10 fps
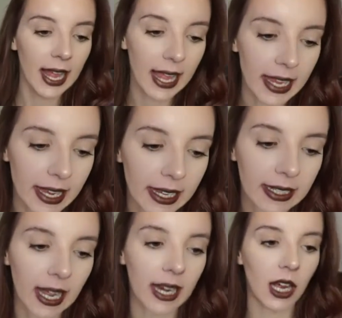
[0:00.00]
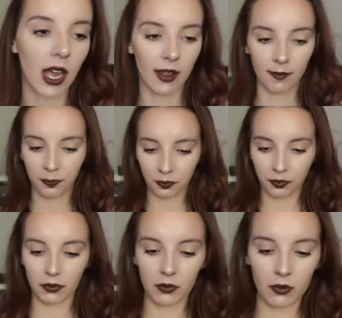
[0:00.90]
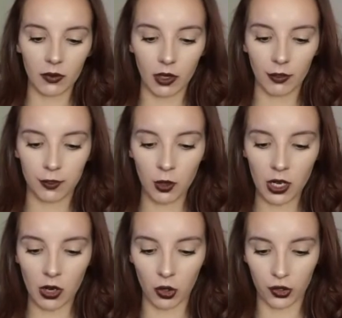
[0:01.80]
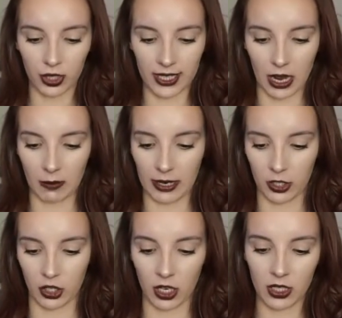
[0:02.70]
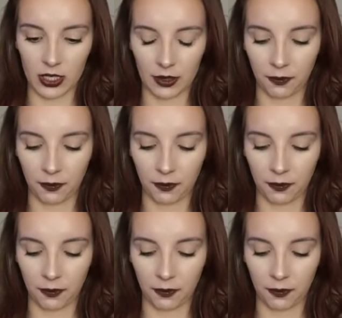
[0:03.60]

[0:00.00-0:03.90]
and I got 4 ultrasound pictures.